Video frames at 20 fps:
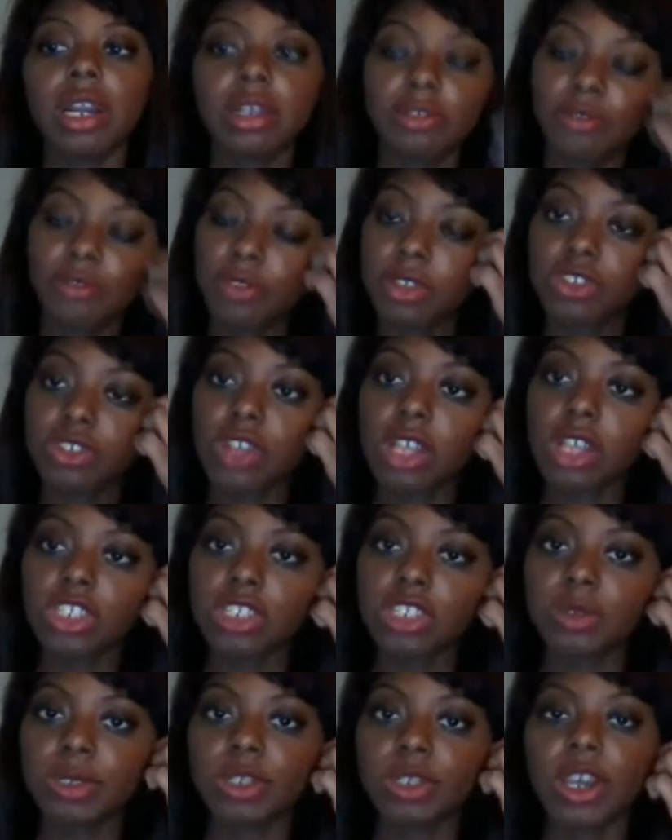for the
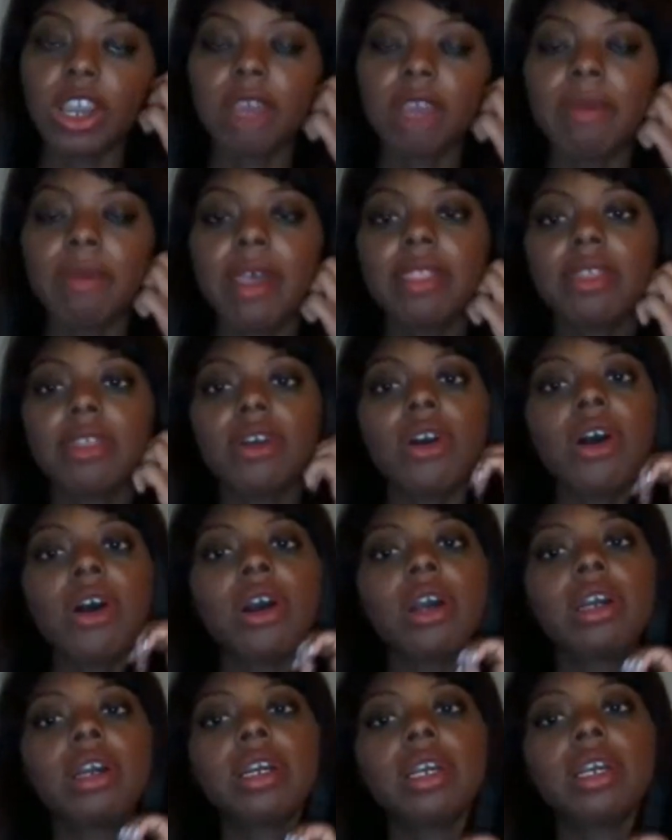scholarships I'm talking about, there
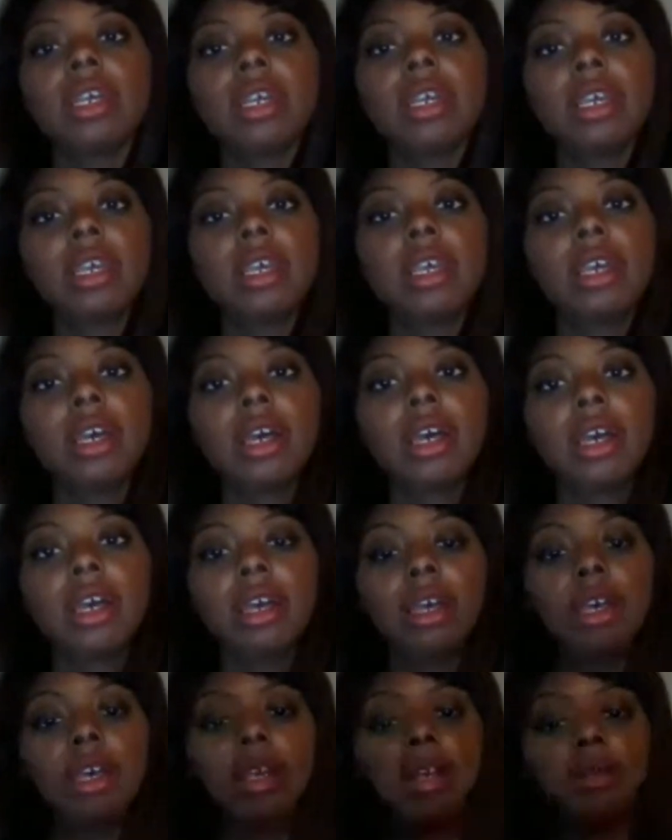are
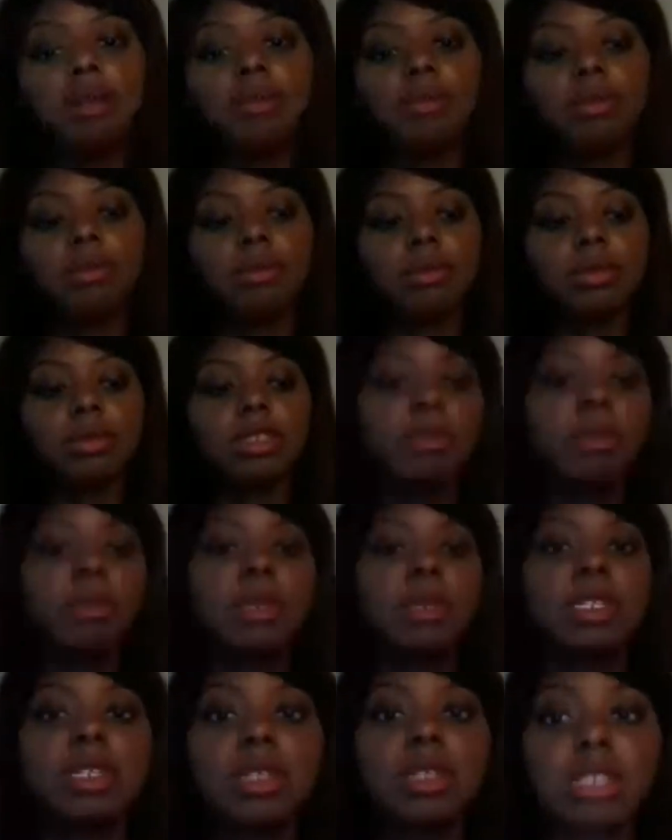some
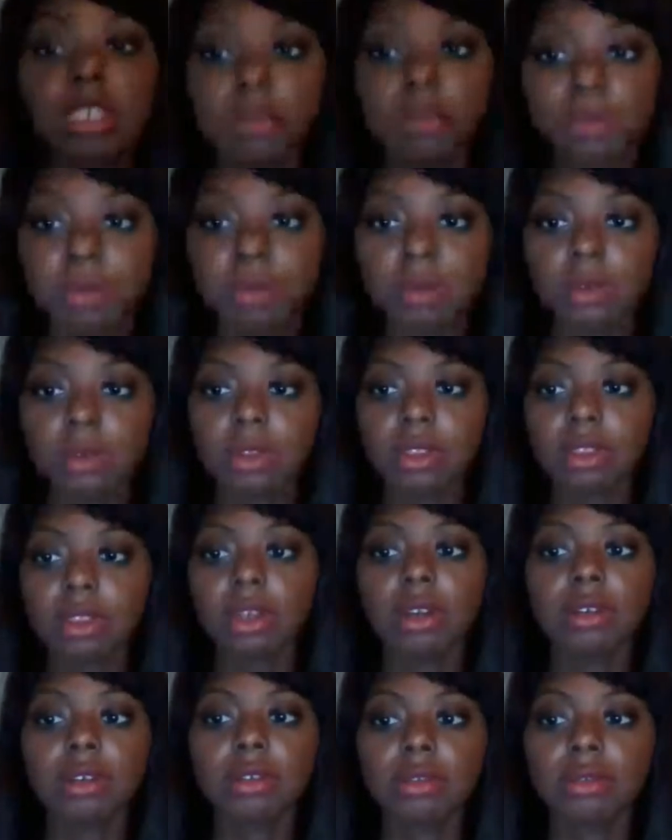budgets
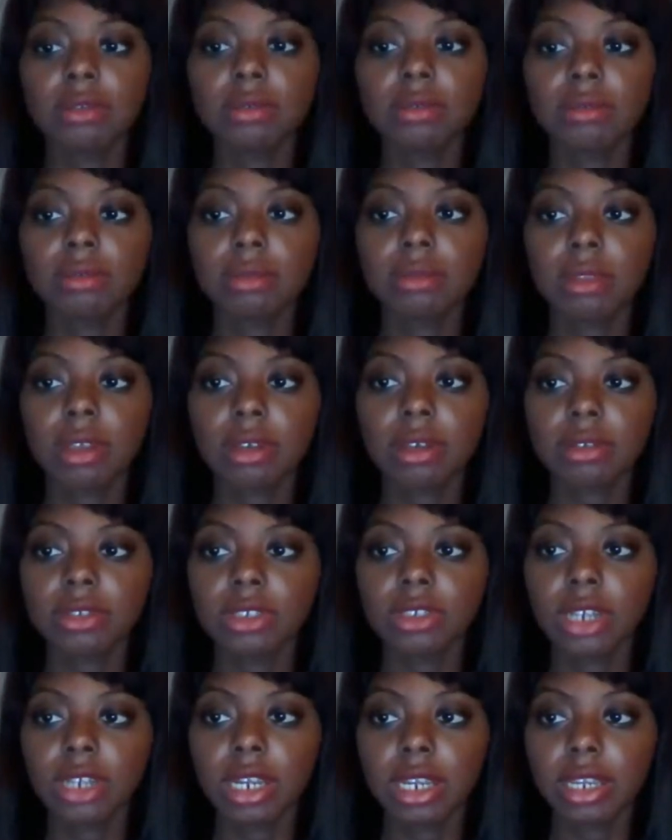there. Well,
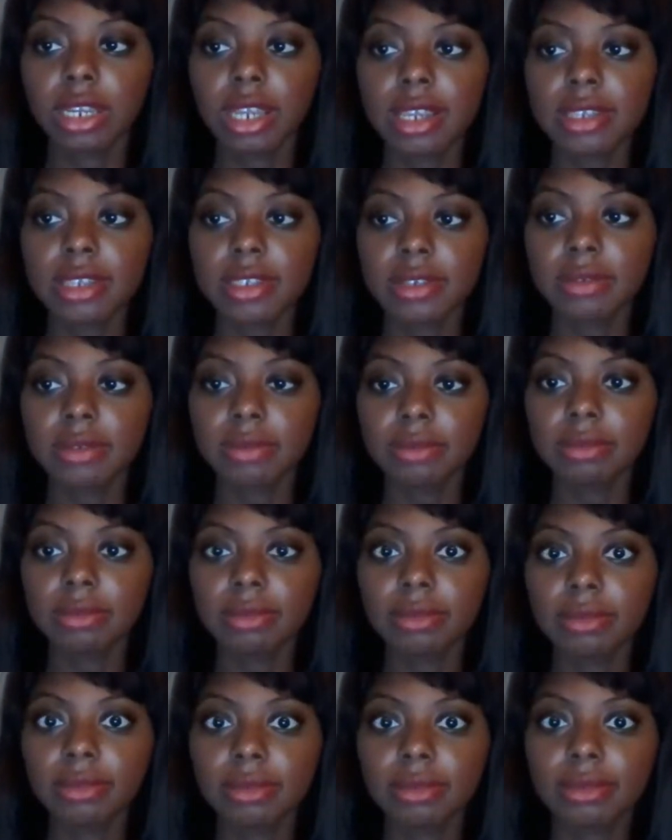sorry guys,
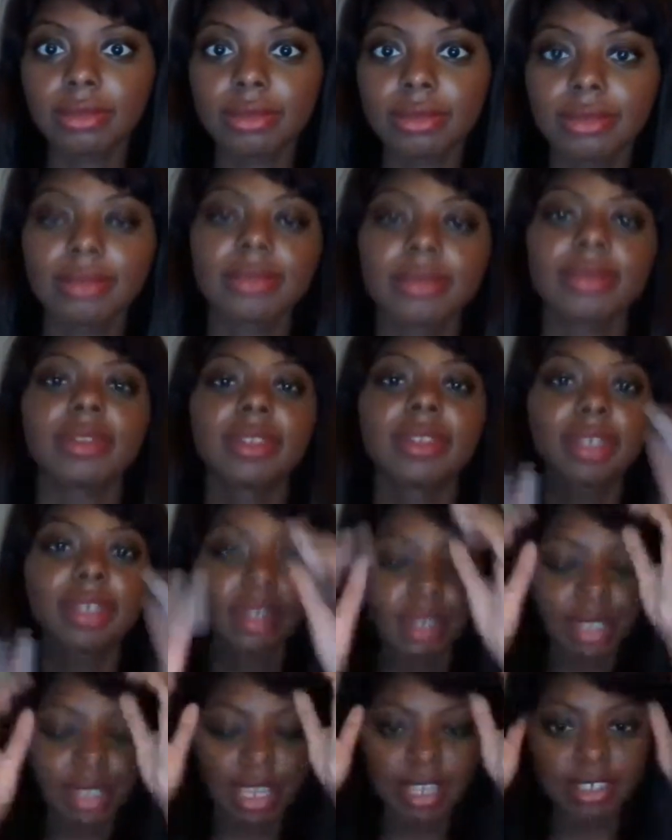the
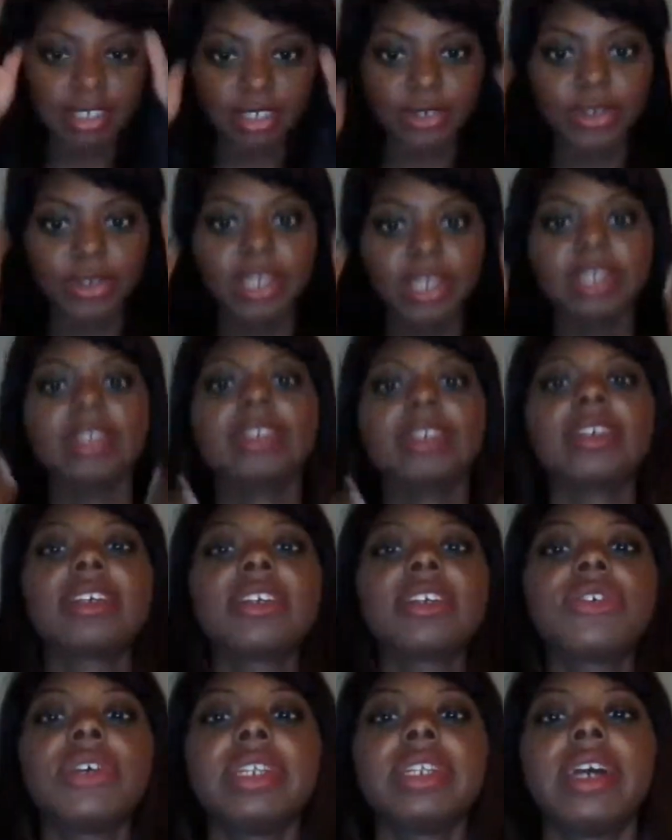light is going
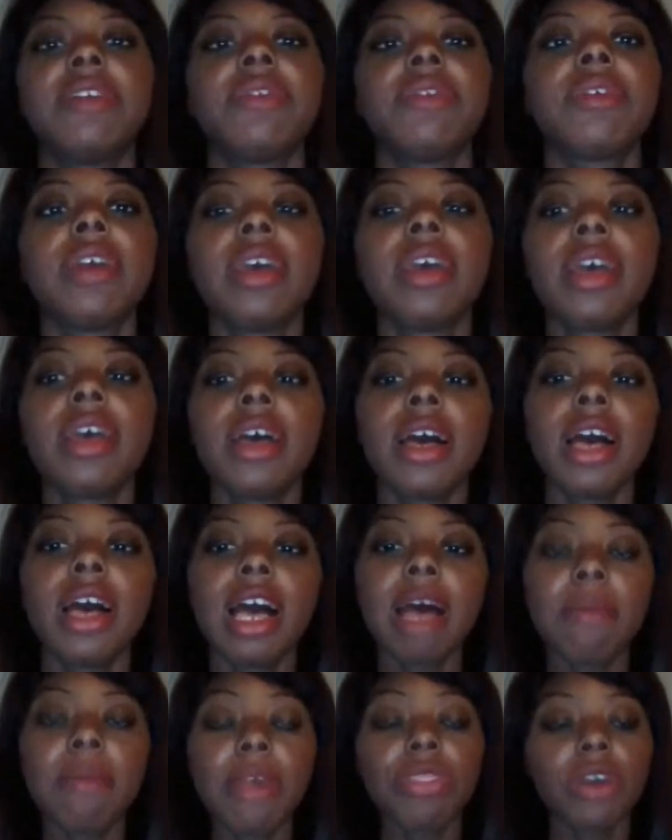down.
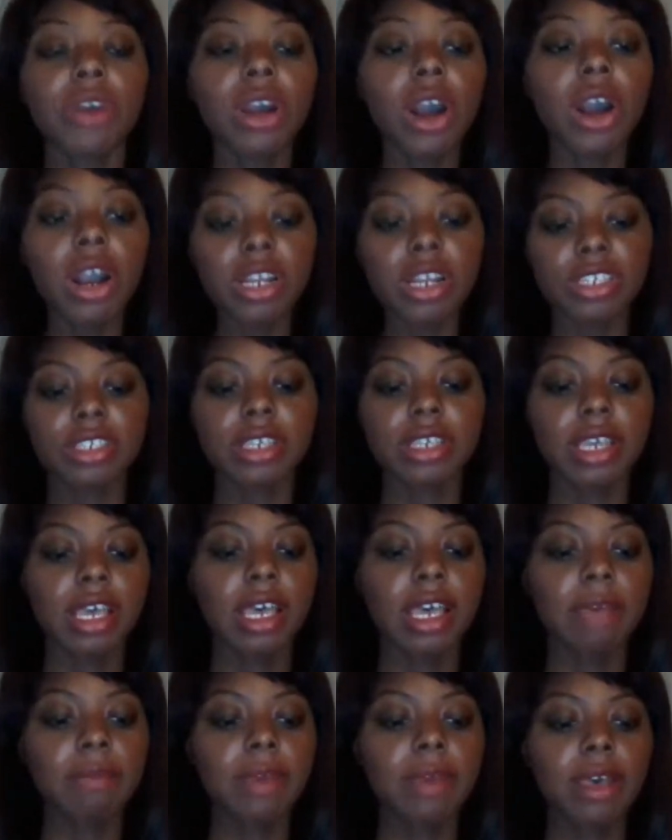There are
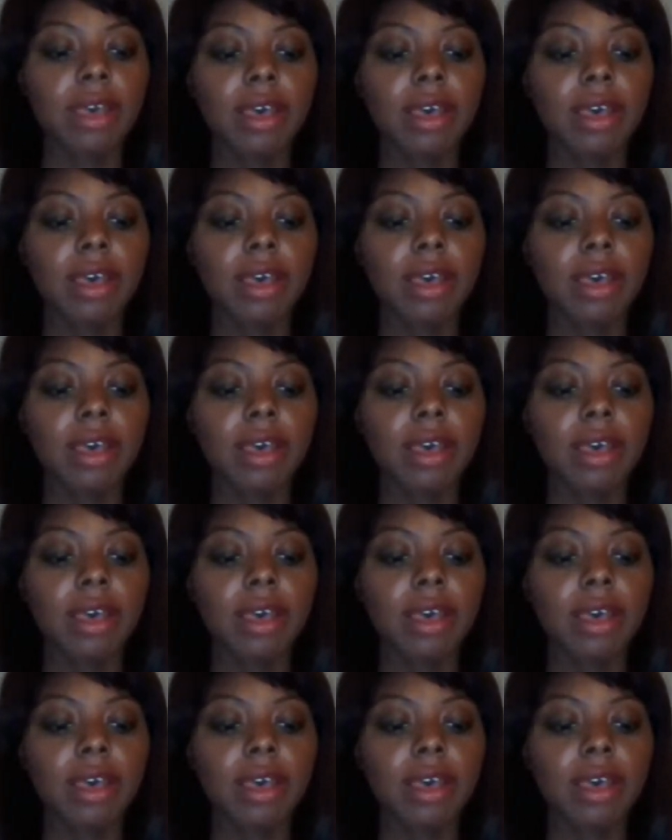some